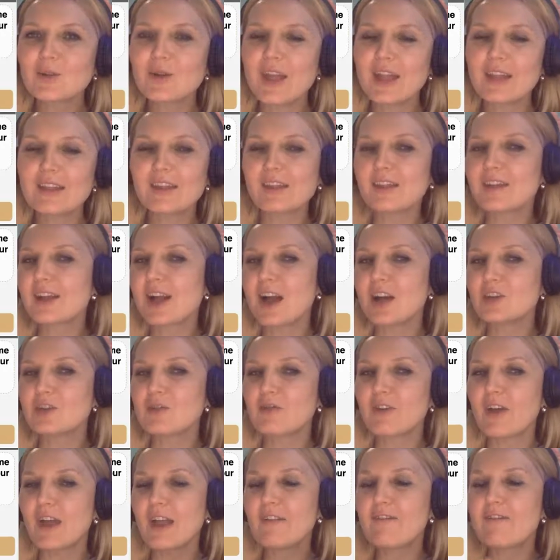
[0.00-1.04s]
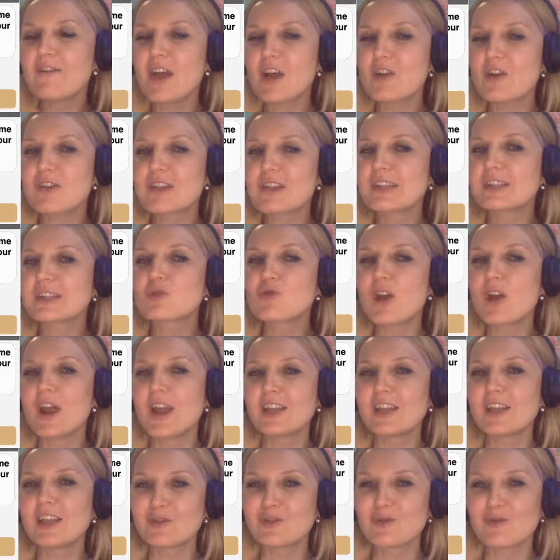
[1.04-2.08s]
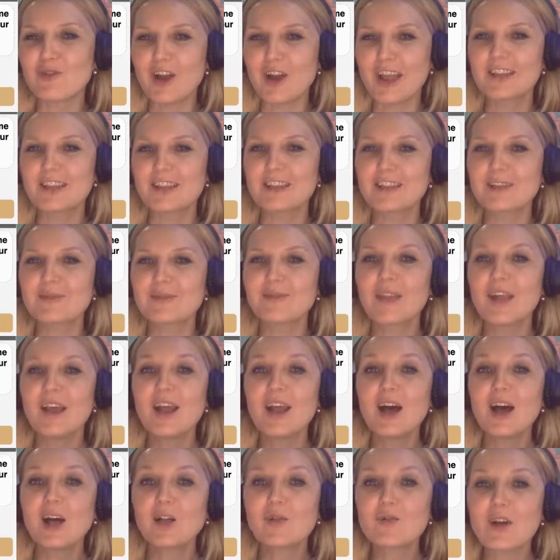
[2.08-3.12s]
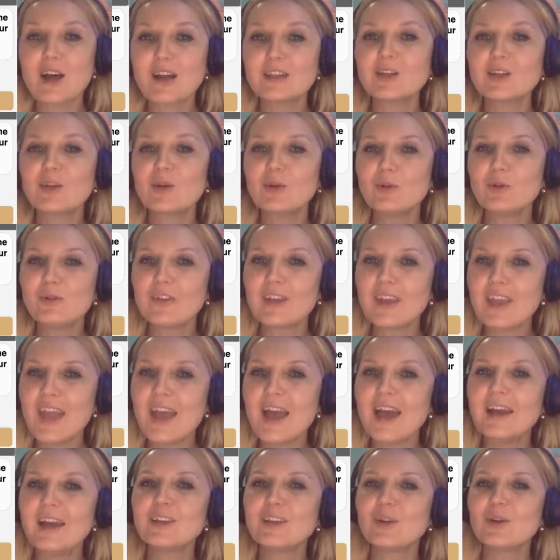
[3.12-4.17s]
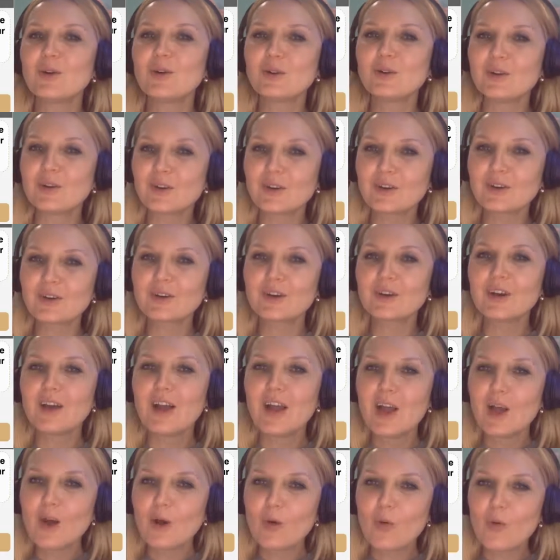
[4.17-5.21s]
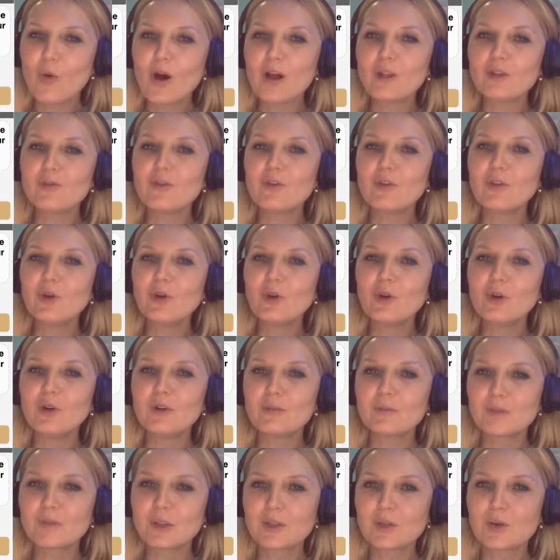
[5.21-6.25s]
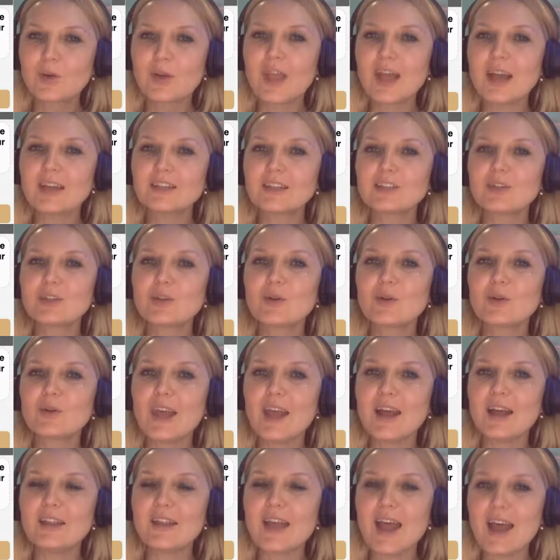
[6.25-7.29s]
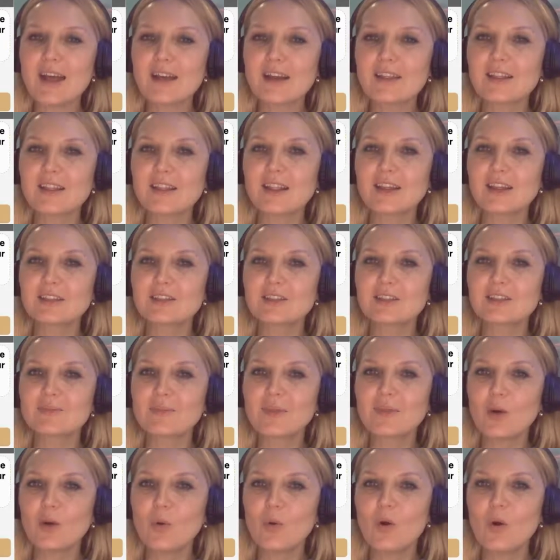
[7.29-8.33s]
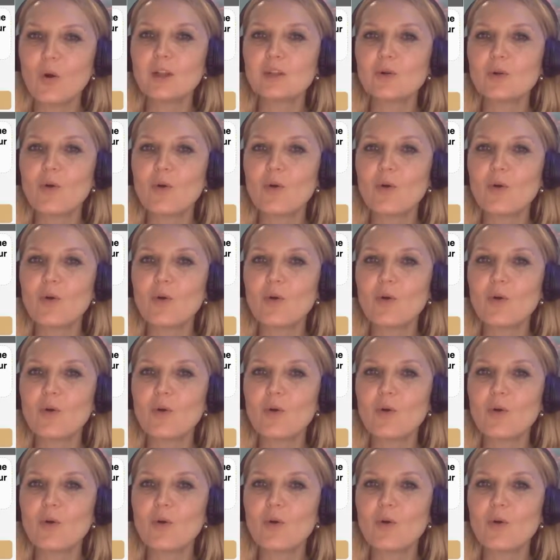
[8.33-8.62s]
it's kind of a very strange phrase. All right, Hun Vian, Huan Vu, Nguyen, excellent. Huan,